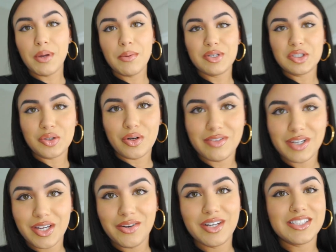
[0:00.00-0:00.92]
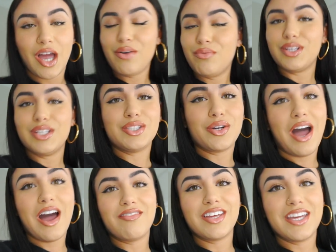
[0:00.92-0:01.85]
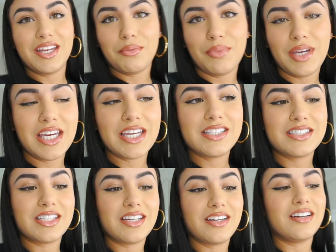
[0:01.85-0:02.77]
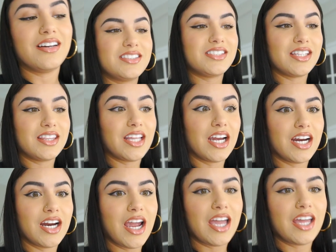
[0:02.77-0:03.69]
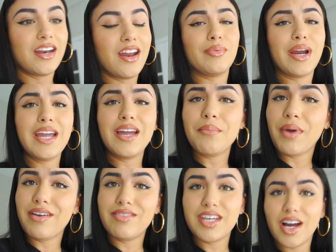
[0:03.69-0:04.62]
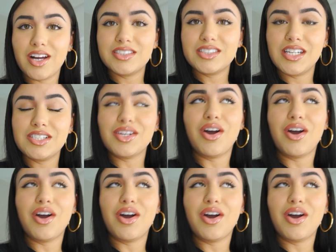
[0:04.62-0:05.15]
this might be a short video because I really don't have it in me to sit there and break my fiance's